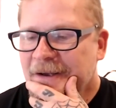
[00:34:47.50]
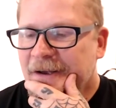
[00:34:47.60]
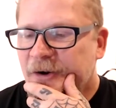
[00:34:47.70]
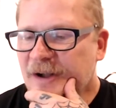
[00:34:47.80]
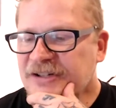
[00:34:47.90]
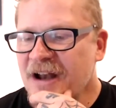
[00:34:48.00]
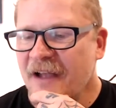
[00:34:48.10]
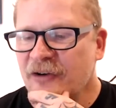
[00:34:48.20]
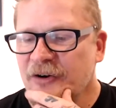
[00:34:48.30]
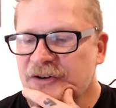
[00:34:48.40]
Question I
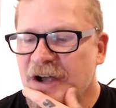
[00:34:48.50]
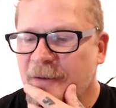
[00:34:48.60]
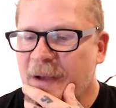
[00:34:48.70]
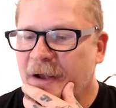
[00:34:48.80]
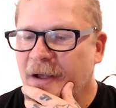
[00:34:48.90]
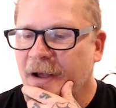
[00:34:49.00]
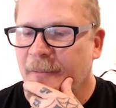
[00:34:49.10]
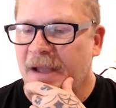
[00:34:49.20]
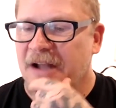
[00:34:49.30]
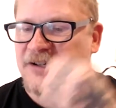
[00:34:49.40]
haven't heard you talk about, uh,
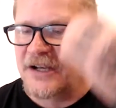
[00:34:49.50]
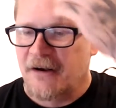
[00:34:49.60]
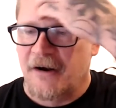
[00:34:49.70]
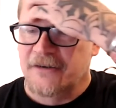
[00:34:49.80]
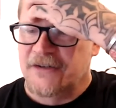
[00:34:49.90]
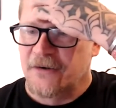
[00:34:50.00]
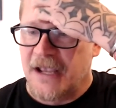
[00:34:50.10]
magic and Hardsuit.